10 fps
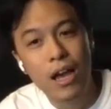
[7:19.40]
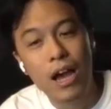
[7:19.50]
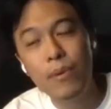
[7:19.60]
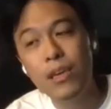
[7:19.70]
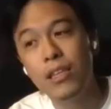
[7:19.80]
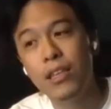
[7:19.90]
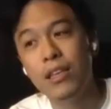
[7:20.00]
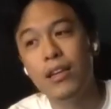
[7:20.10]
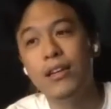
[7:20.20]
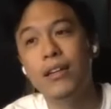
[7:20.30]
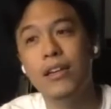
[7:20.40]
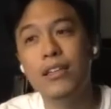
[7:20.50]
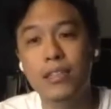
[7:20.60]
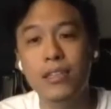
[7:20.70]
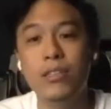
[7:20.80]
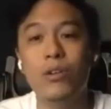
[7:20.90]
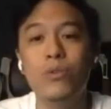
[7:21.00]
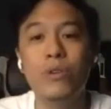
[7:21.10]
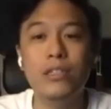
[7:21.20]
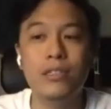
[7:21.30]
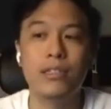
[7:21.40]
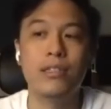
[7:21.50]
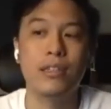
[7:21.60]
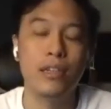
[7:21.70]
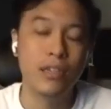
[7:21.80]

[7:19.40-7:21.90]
I mean, it's always